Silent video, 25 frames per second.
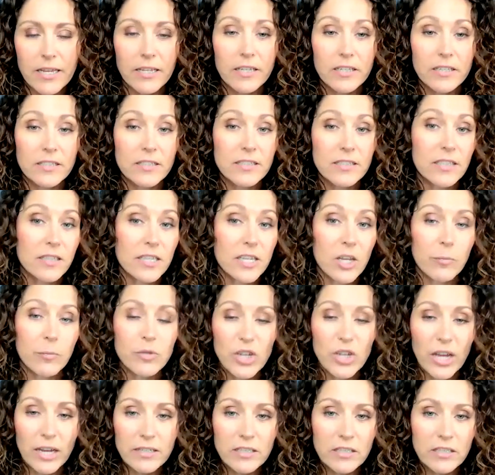is the
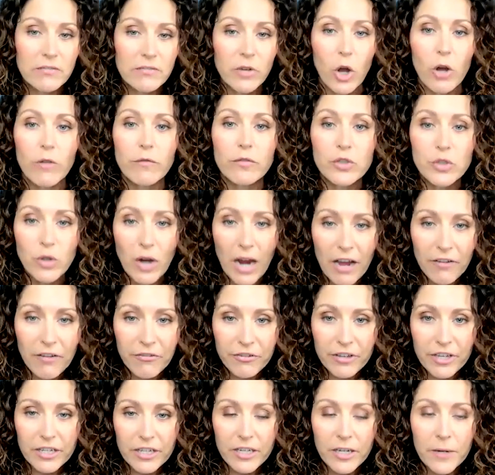objective of
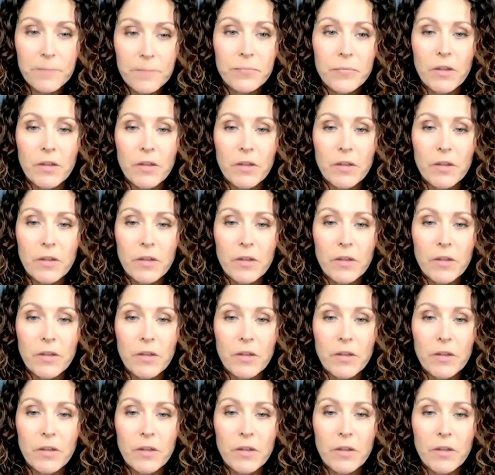traffic